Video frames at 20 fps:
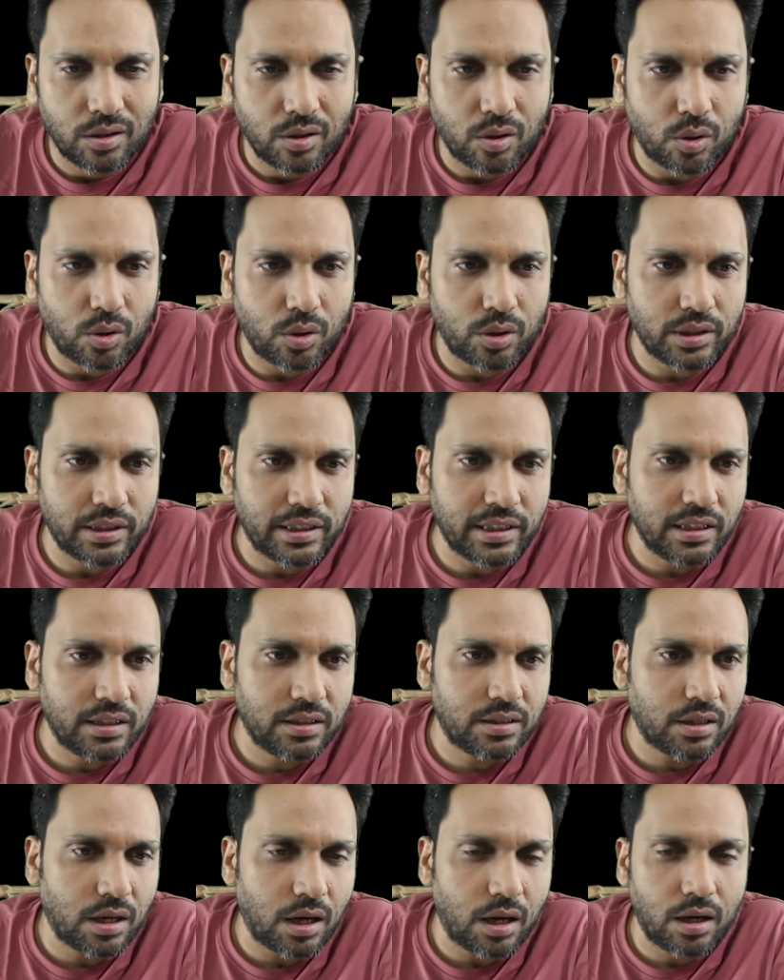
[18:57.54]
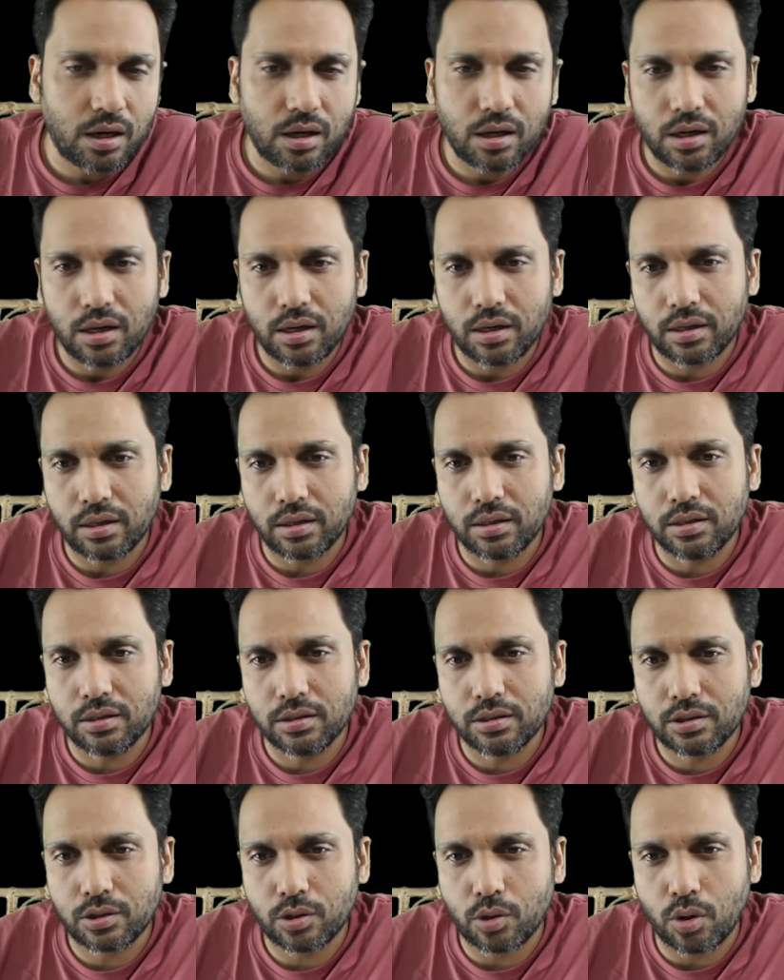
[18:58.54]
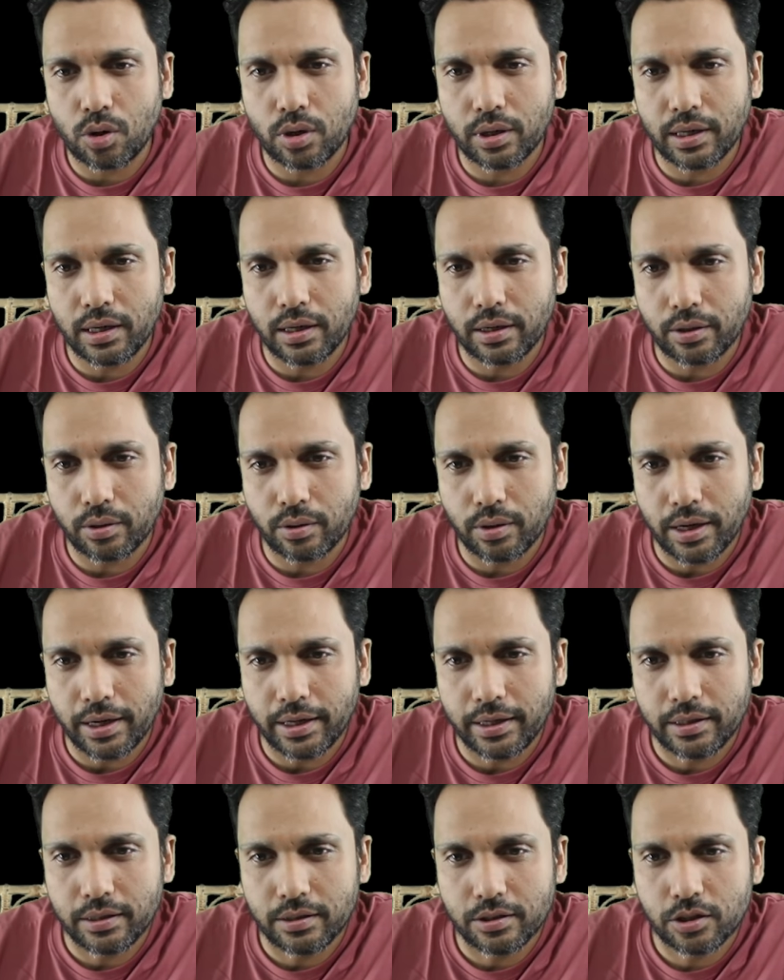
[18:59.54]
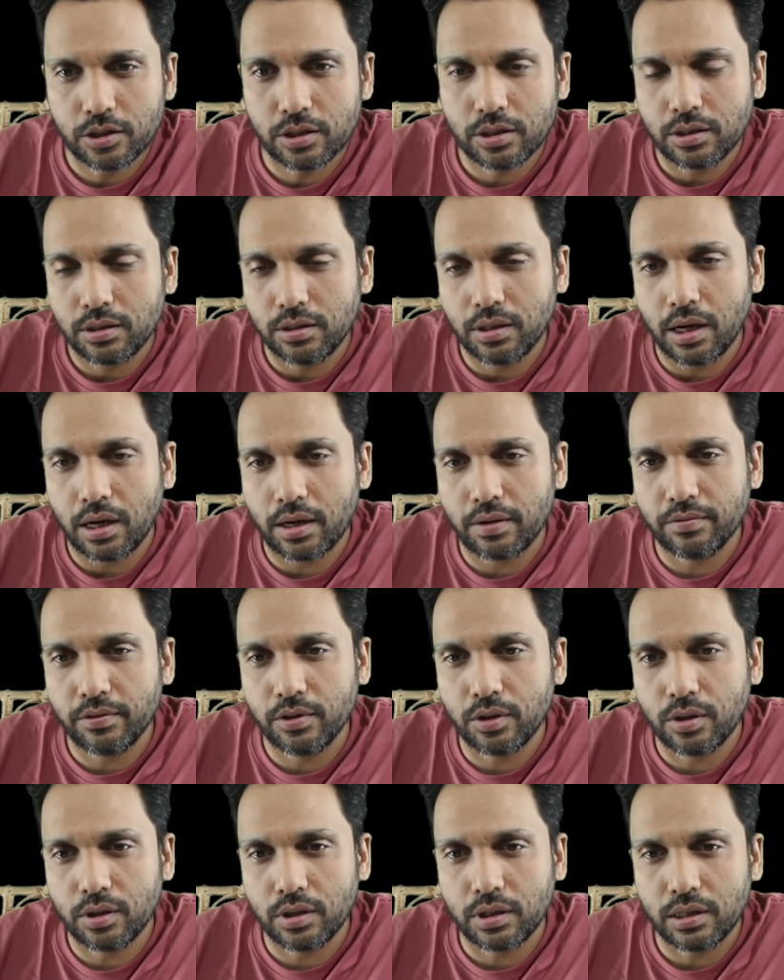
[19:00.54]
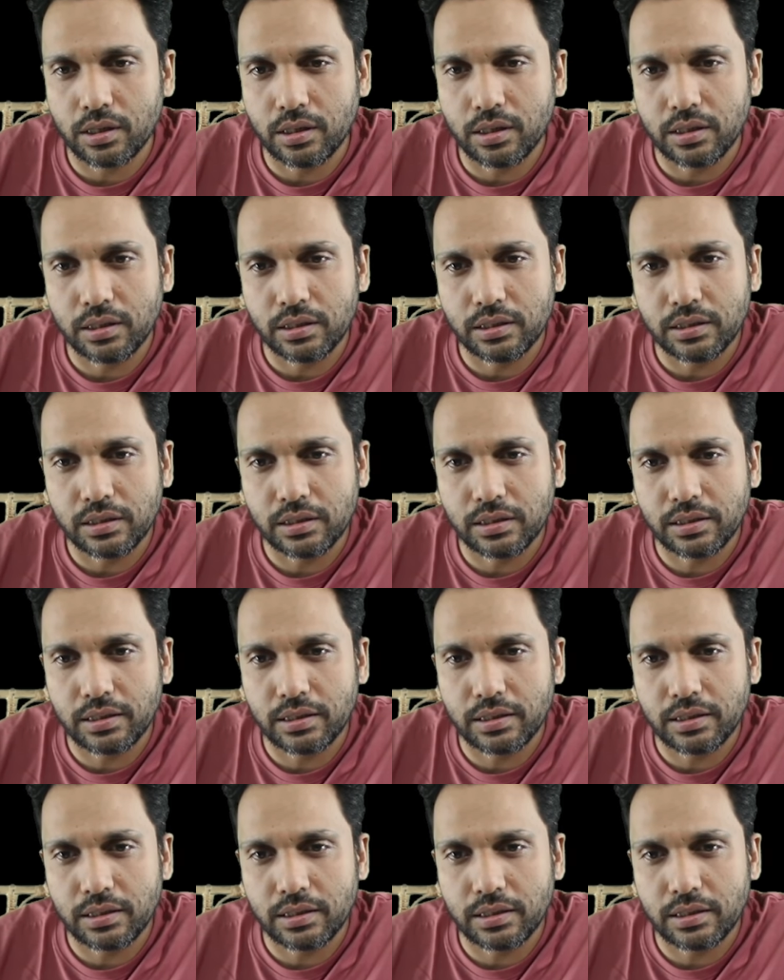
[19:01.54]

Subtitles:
All these are strong electrolytes. You have your